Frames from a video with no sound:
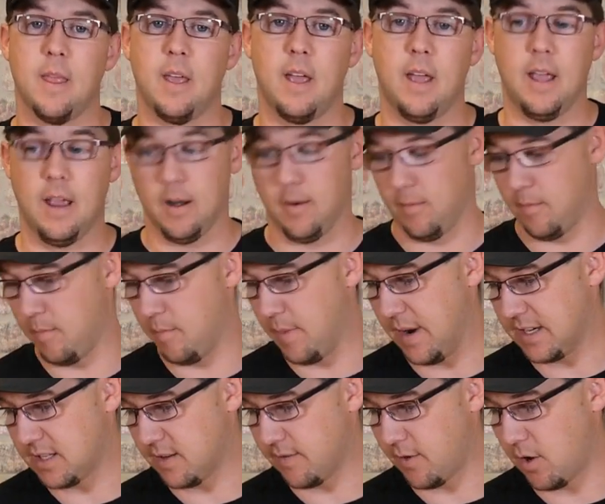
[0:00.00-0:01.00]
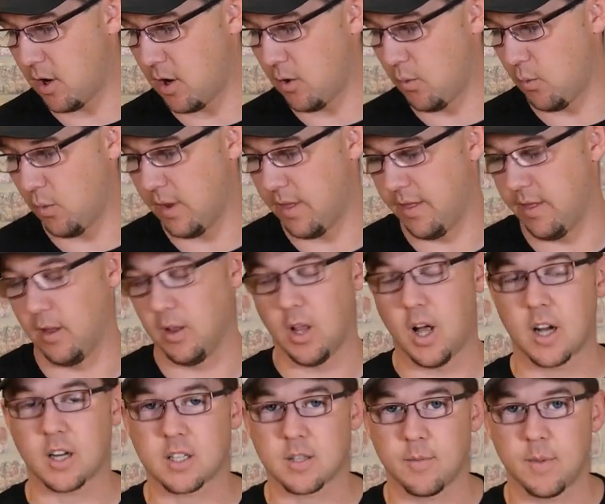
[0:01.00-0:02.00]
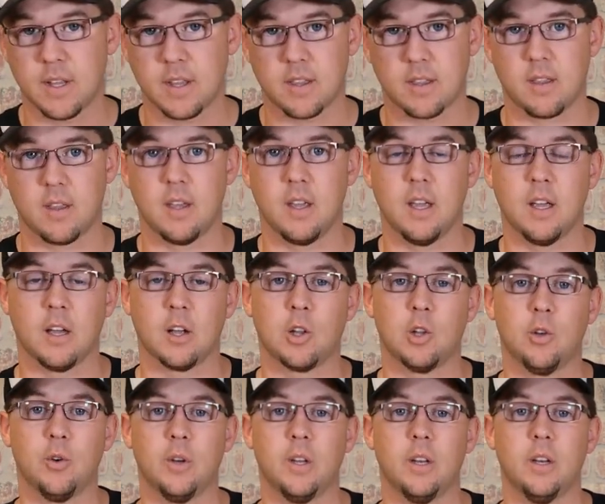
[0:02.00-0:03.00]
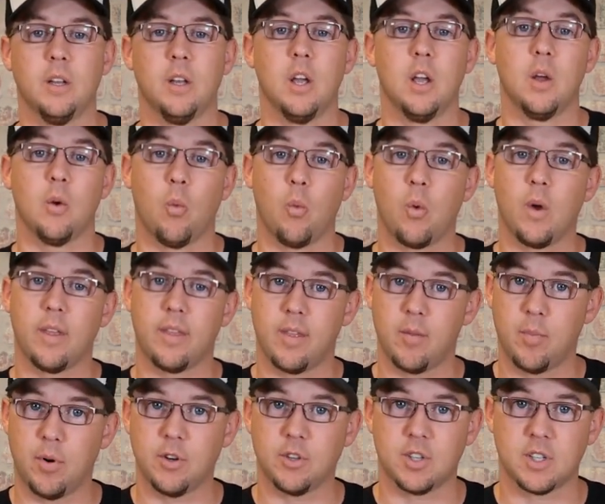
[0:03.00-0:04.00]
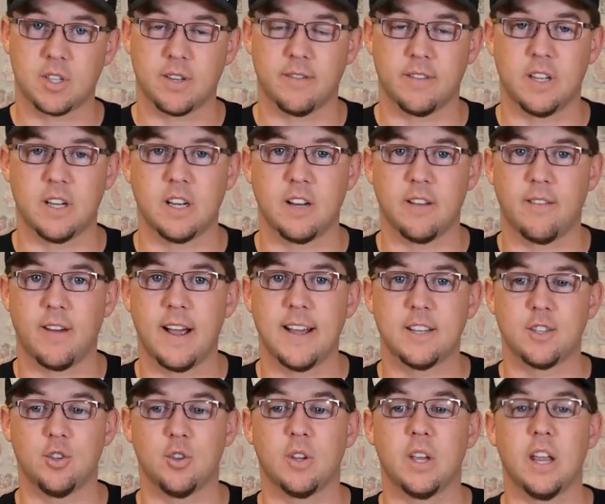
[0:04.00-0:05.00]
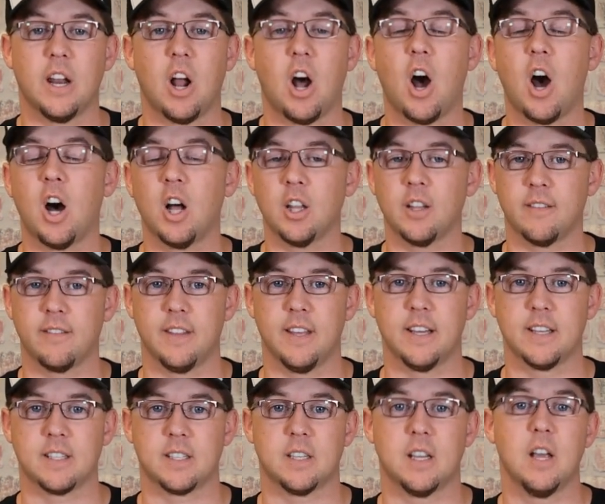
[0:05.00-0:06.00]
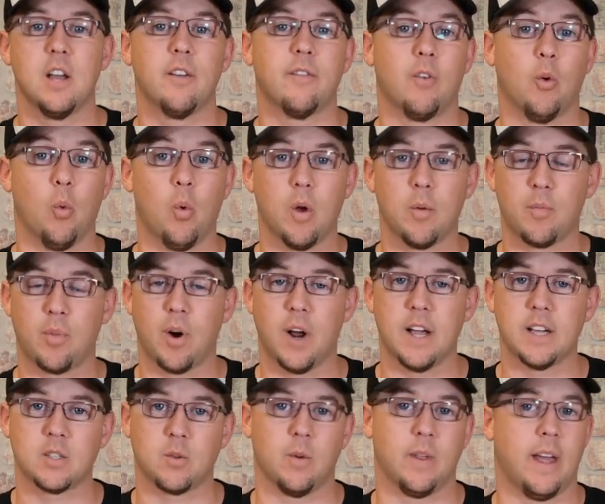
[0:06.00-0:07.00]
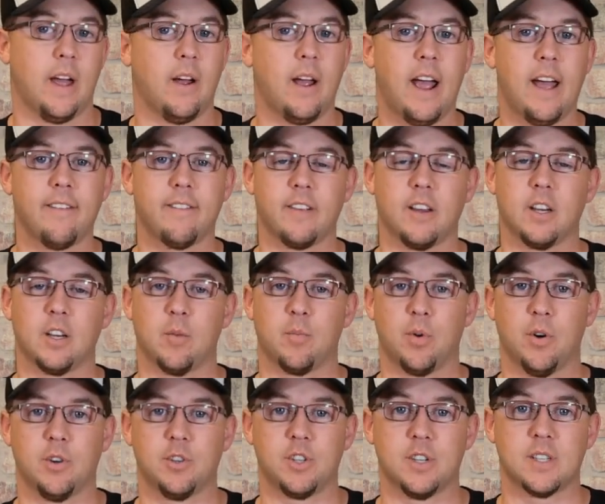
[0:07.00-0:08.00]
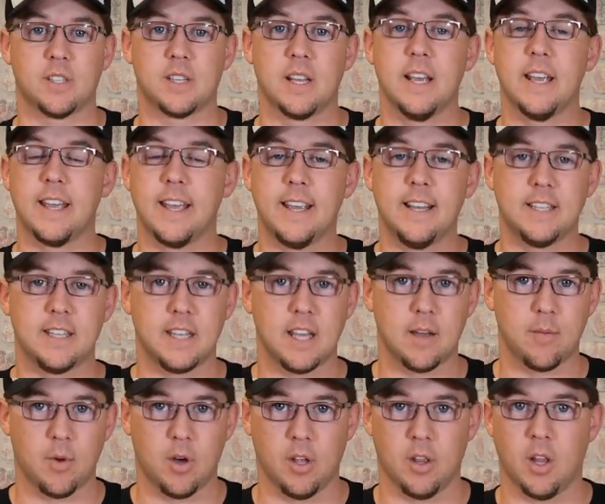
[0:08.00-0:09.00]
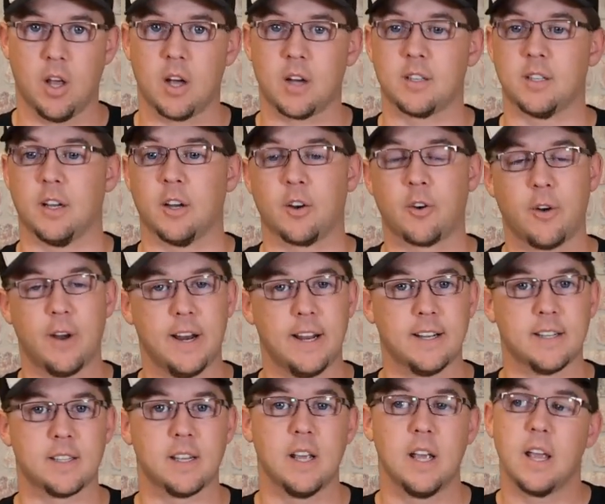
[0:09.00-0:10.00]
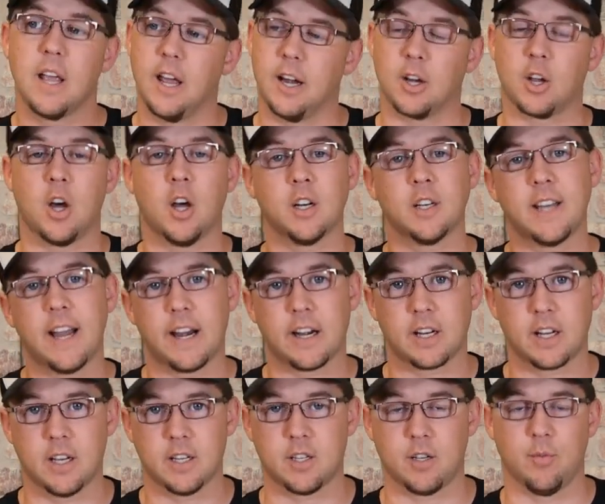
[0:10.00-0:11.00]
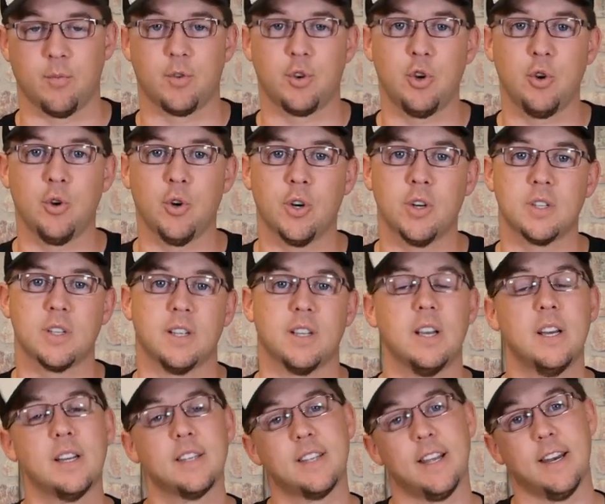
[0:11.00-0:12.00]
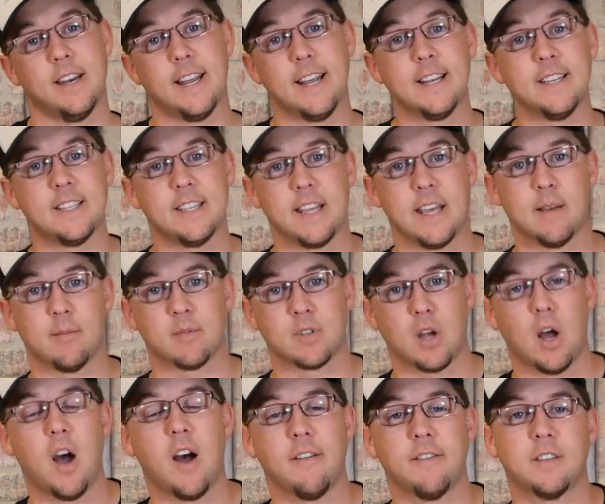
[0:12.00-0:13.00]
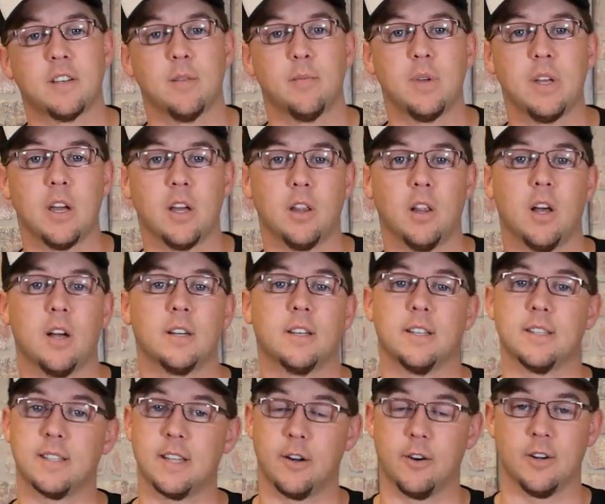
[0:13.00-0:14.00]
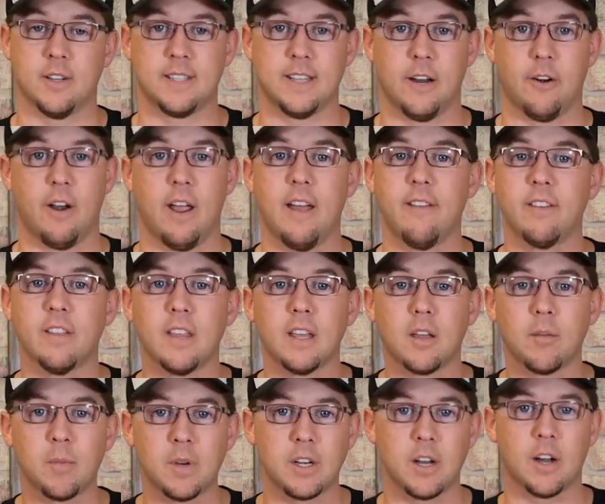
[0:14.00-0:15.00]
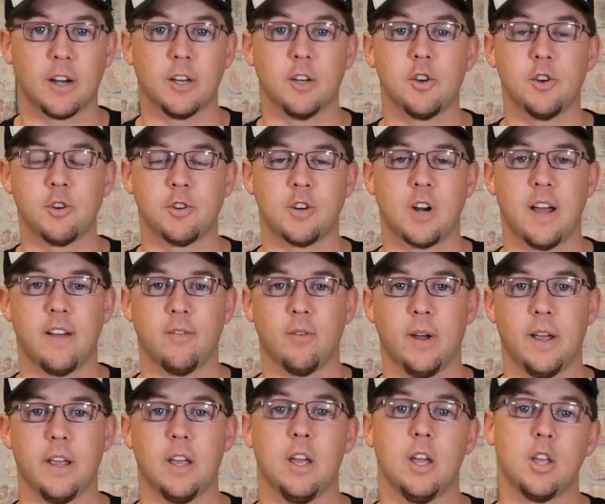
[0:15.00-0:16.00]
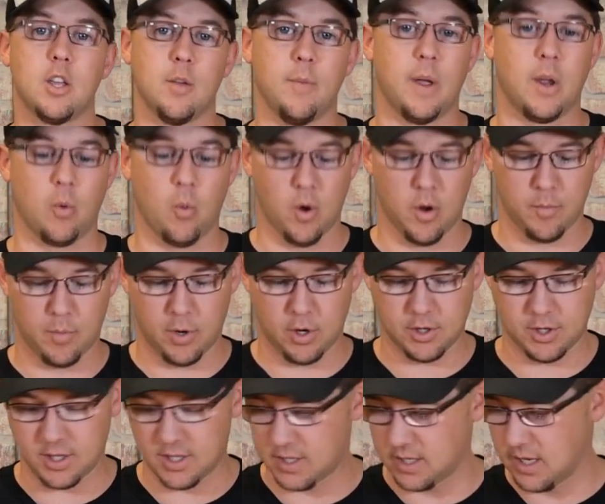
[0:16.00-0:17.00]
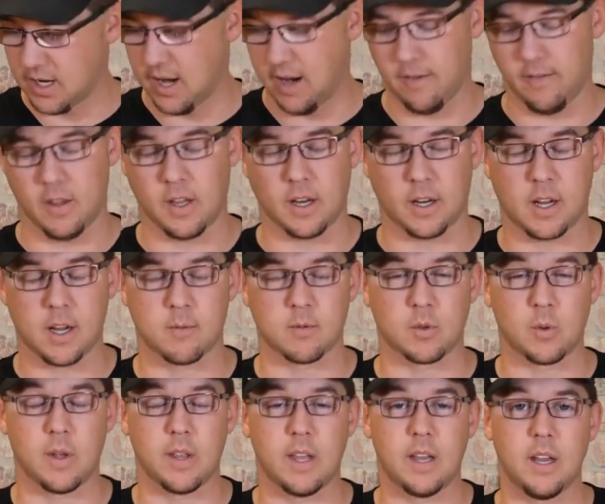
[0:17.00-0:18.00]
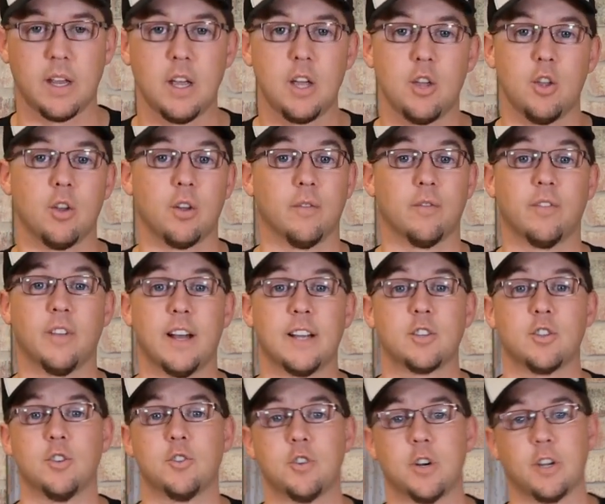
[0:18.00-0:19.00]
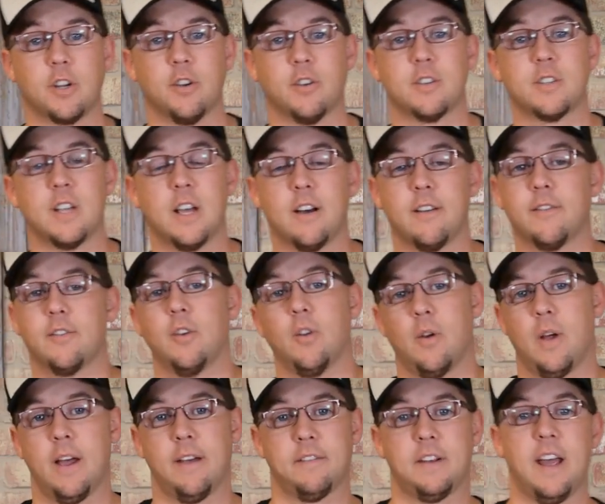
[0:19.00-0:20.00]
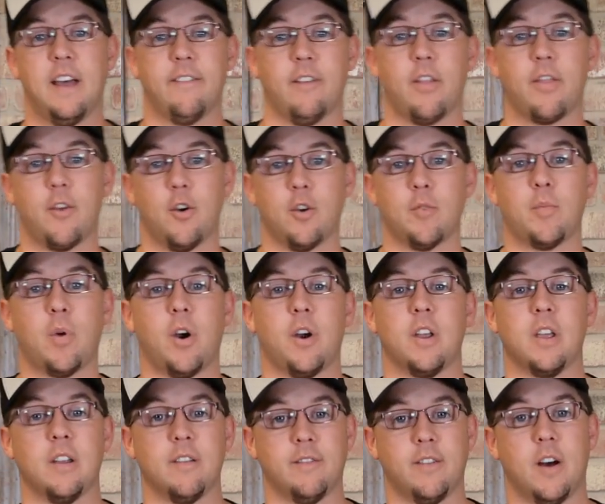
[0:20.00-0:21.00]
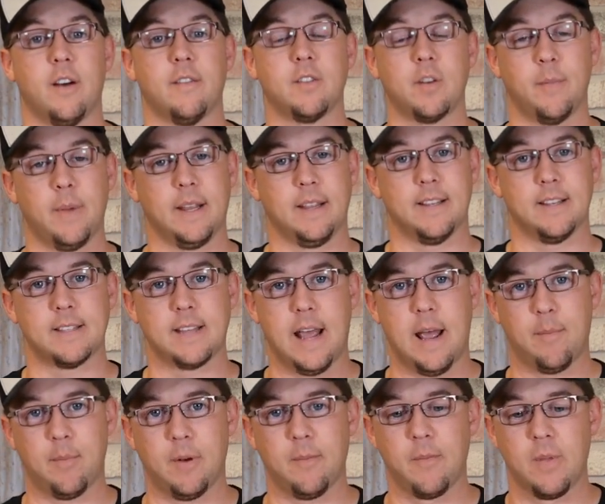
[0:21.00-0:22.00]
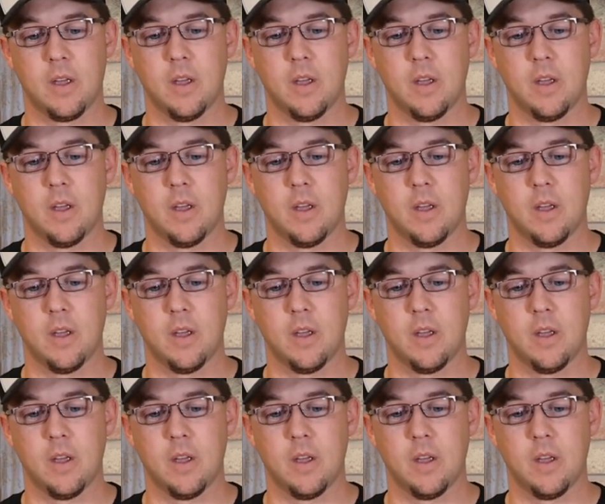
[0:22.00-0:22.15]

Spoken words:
And best of all, with the Locksmith included, with the purchase of the device, you get all of this for one price without having to purchase ECM unlocks and credits, and contact custom tuners, send ECMs off to be unlocked, etc., etc. Everything can be done in your driveway. You make one purchase, everything comes with it. You can flash the truck yourself. You don't have to have a third party involved to make this happen.